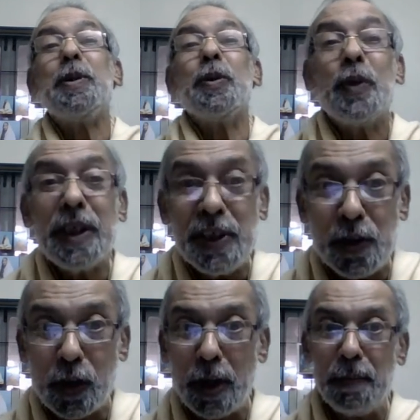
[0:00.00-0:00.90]
pure
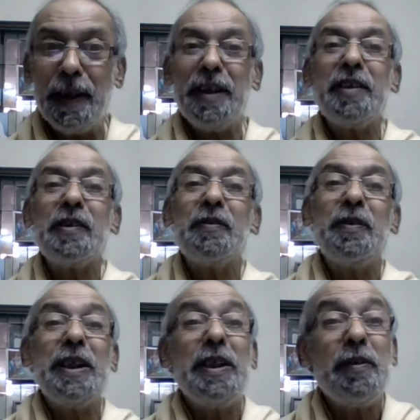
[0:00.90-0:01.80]
enjoyments,
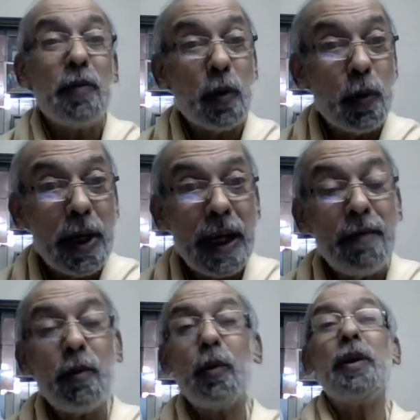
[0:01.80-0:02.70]
we could have
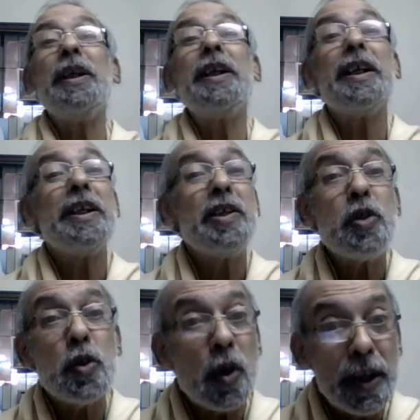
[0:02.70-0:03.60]
only
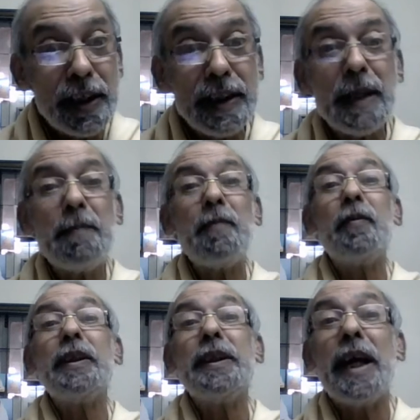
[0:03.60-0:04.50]
enjoyed them
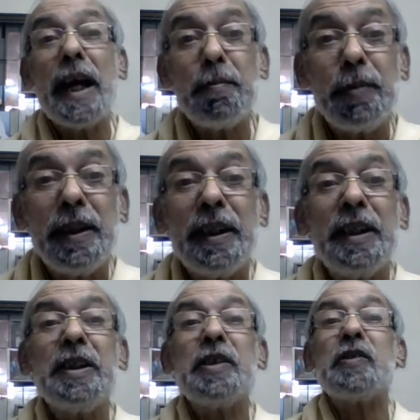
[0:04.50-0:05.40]
with the
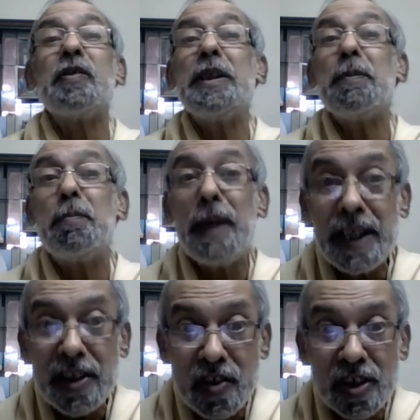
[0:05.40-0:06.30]
happiness, with the
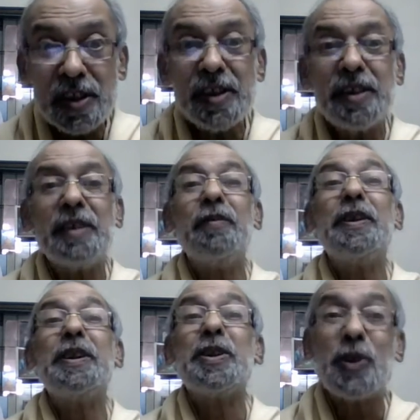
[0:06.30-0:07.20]
pleasure,
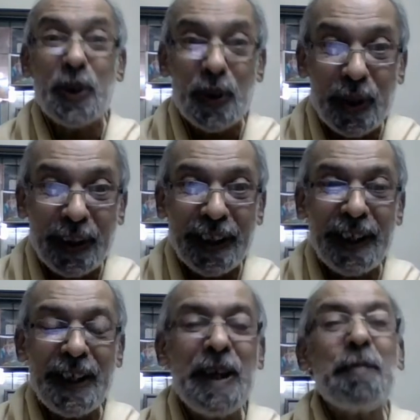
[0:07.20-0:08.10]
with the joy.
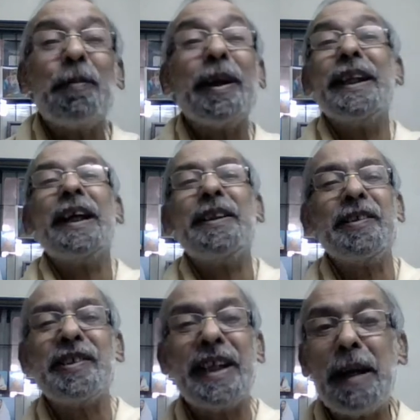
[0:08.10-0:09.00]
But that
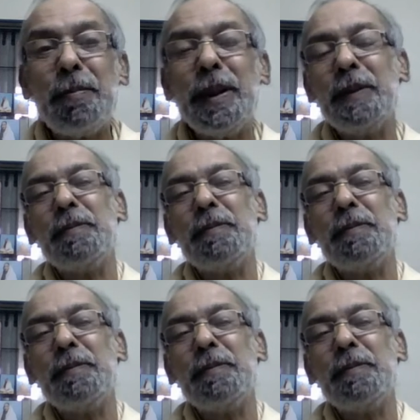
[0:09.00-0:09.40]
doesn't happen.